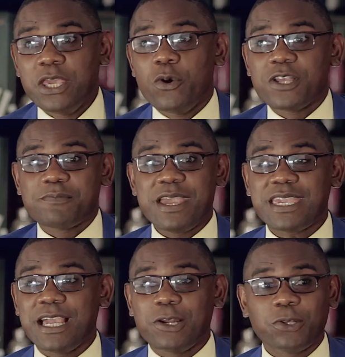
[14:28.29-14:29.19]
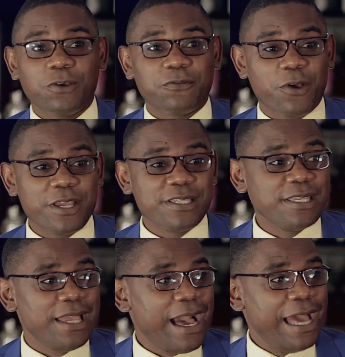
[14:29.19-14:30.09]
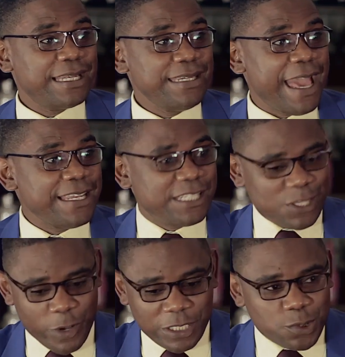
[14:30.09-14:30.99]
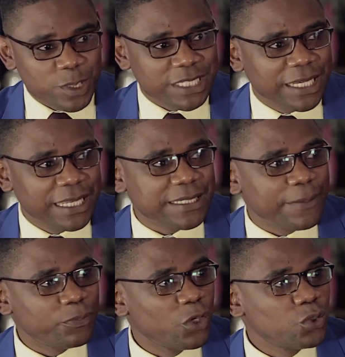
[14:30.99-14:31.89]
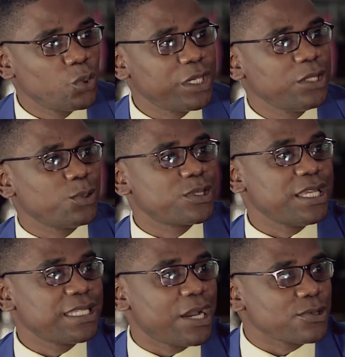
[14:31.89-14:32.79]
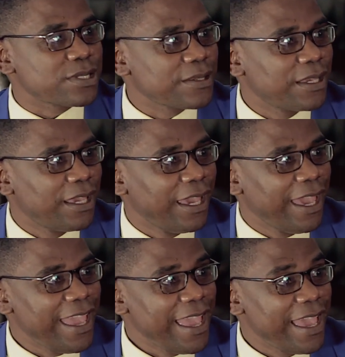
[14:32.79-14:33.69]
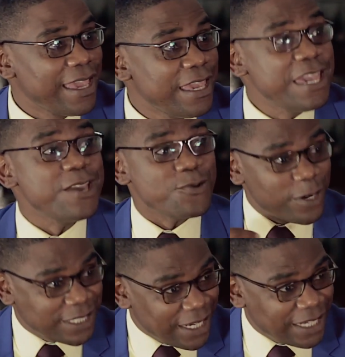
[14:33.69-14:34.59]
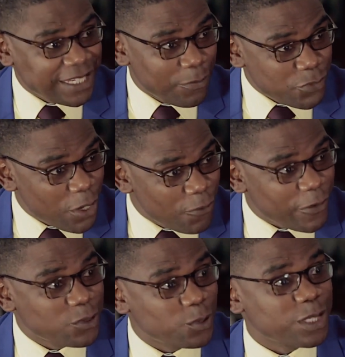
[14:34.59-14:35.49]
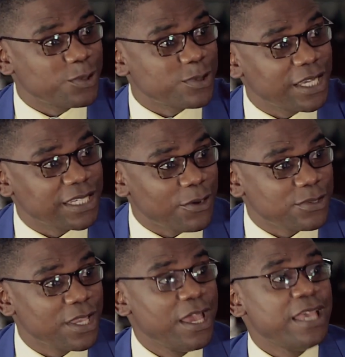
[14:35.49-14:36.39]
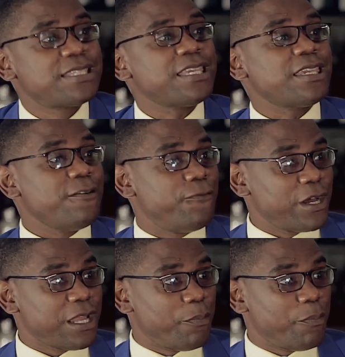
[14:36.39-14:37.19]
he was making a lot of noise. At night, he went wrote a letter. Took it to State House. Eh? He wrote a letter himself and took it to State House seeking for an